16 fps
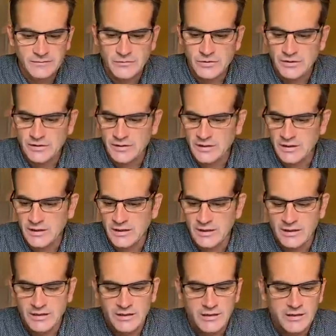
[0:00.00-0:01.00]
What
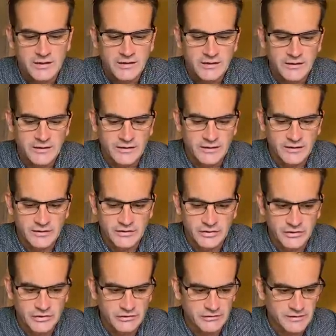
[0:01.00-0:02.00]
are the
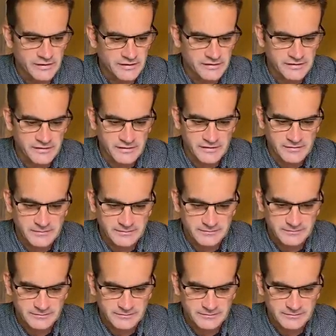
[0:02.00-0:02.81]
tourists?